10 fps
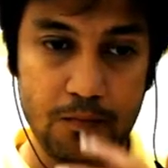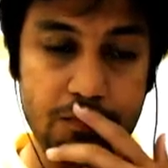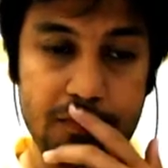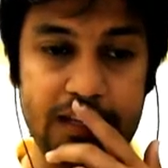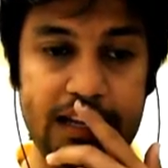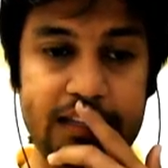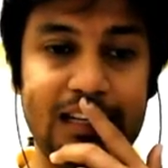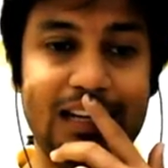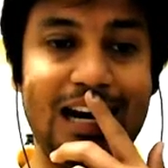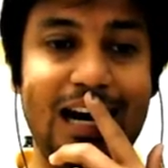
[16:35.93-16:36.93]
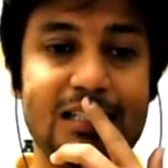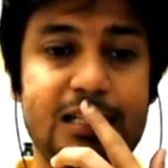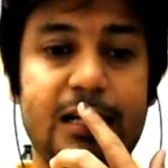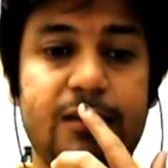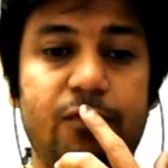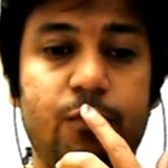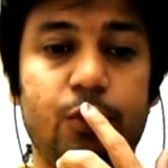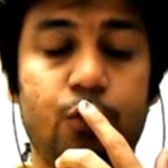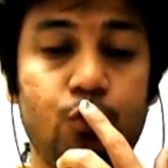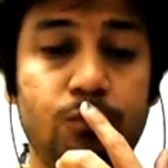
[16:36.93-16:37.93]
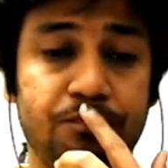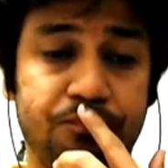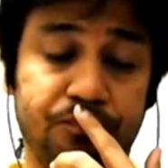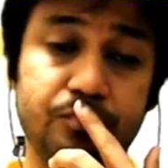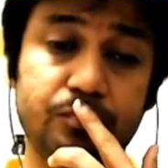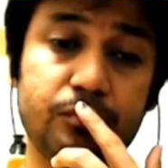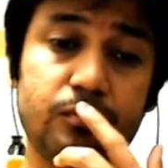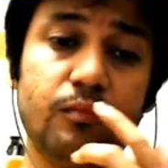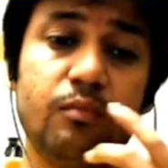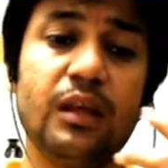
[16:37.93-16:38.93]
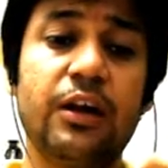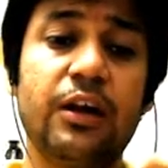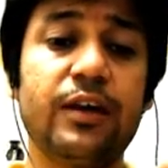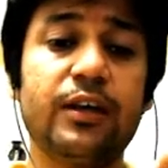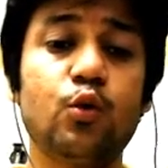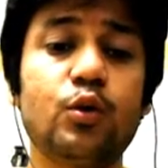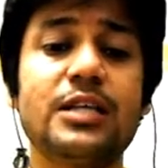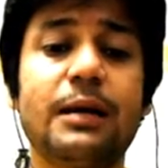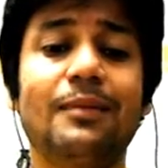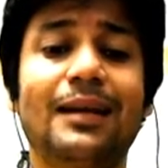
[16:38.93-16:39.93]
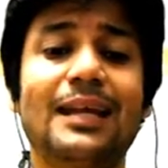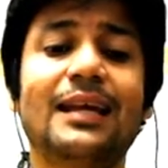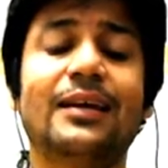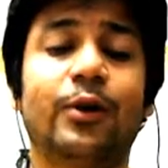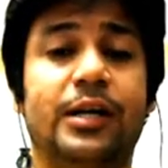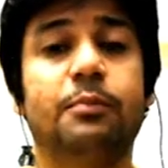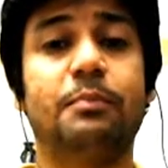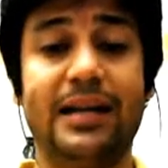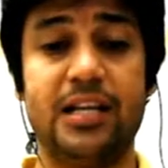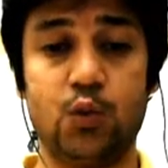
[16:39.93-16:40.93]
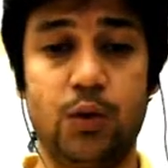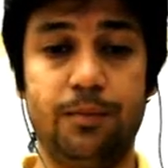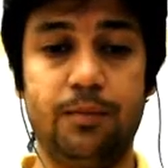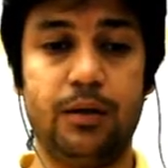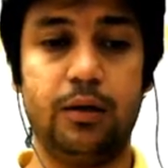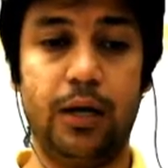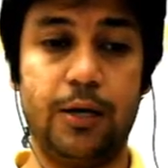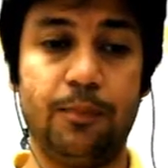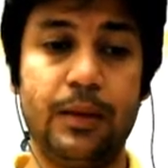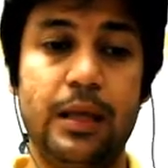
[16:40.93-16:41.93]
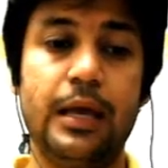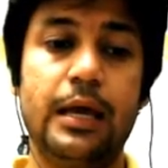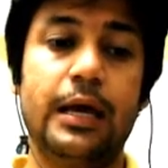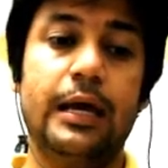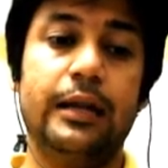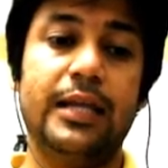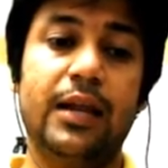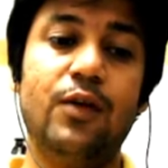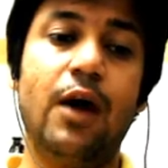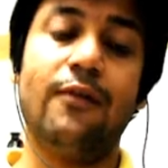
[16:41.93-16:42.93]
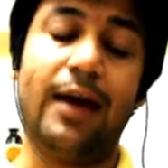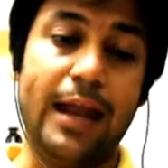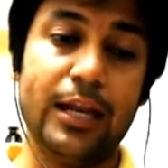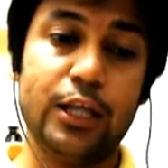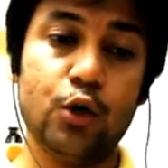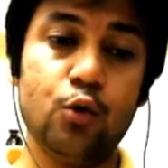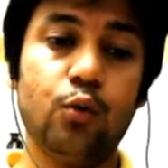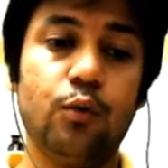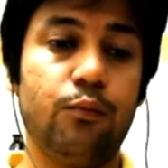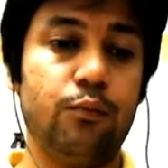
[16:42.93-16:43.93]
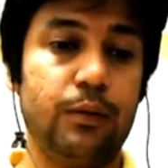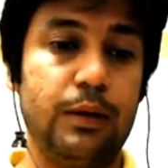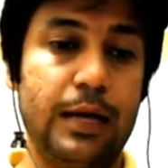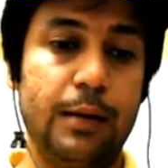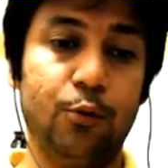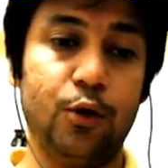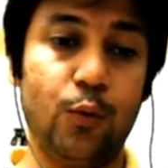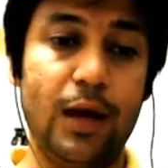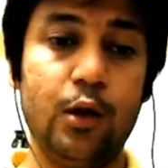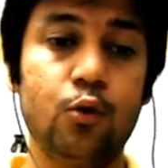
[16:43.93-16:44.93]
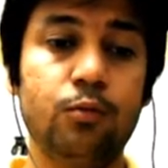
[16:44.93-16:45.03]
Get the last item from the queue. If the queue is empty, return -1. Great. Then we have enqueue, input value,